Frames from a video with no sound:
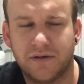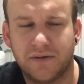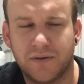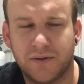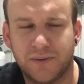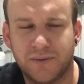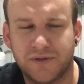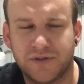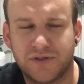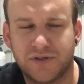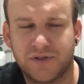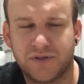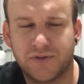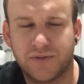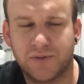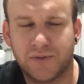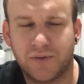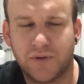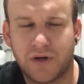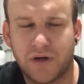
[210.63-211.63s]
it was
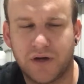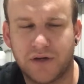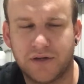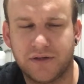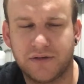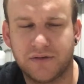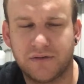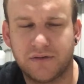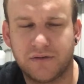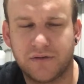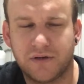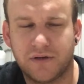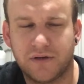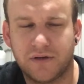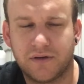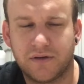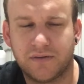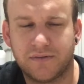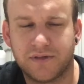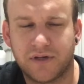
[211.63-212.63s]

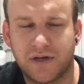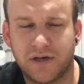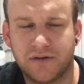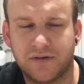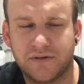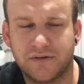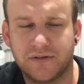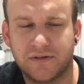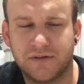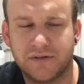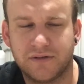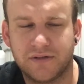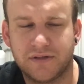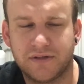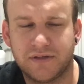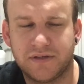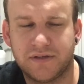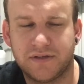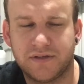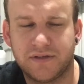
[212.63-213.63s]

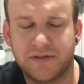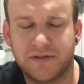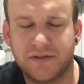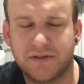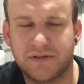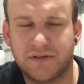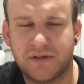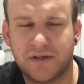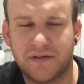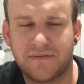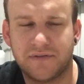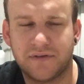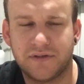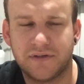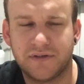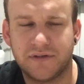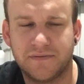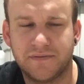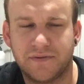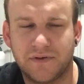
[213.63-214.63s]

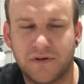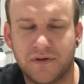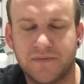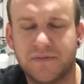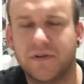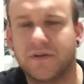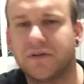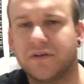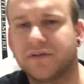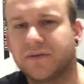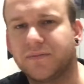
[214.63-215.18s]
$175,